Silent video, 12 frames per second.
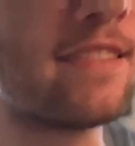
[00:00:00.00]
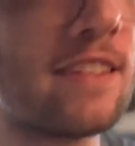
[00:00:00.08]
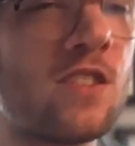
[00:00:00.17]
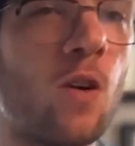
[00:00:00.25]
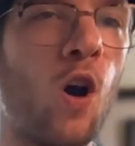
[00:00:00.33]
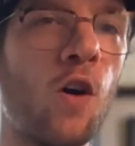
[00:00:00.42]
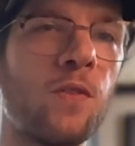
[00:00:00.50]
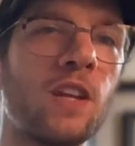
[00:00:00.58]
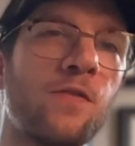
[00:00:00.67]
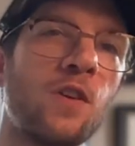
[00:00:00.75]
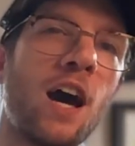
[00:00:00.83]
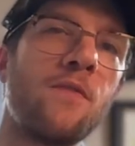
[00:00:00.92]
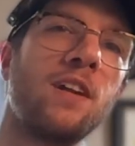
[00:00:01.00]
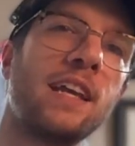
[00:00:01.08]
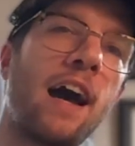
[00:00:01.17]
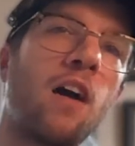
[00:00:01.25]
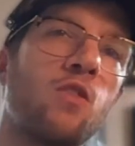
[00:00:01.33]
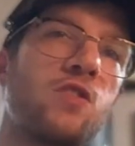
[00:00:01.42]
So hopefully if you have any
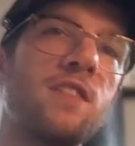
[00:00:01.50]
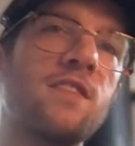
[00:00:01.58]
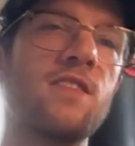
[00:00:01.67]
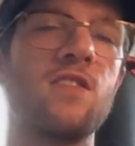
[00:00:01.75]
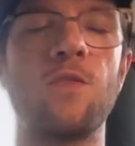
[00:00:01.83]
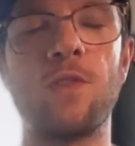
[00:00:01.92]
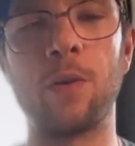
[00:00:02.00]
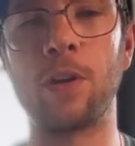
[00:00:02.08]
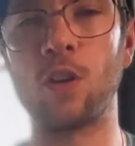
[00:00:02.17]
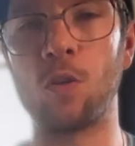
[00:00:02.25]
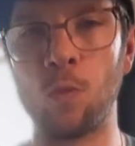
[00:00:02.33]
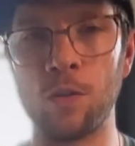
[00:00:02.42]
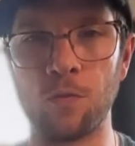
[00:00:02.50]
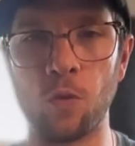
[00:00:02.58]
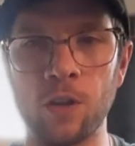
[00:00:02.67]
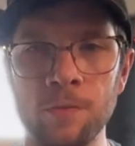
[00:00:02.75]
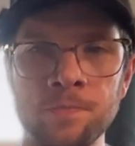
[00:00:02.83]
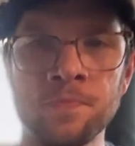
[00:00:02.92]
allergies, this is a very good one for you.